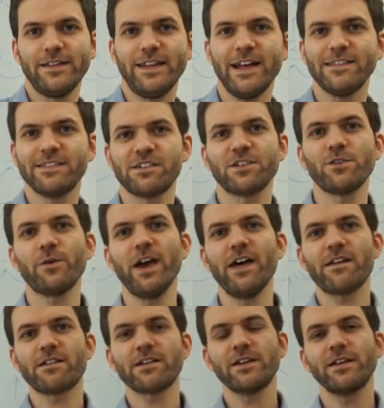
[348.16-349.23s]
denser
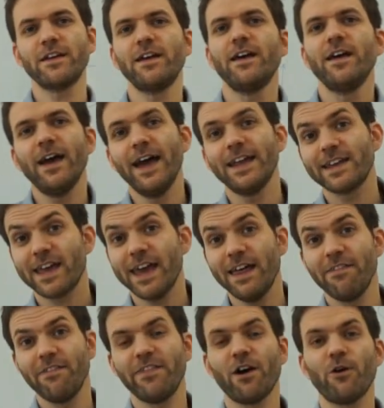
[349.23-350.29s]
together, and
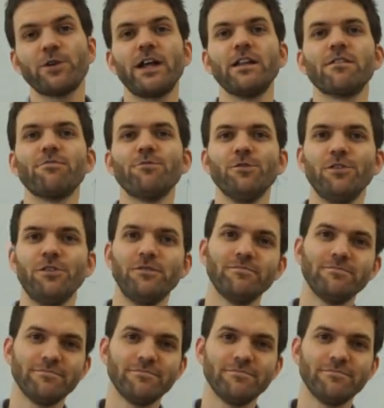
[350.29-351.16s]
again the hotel is full.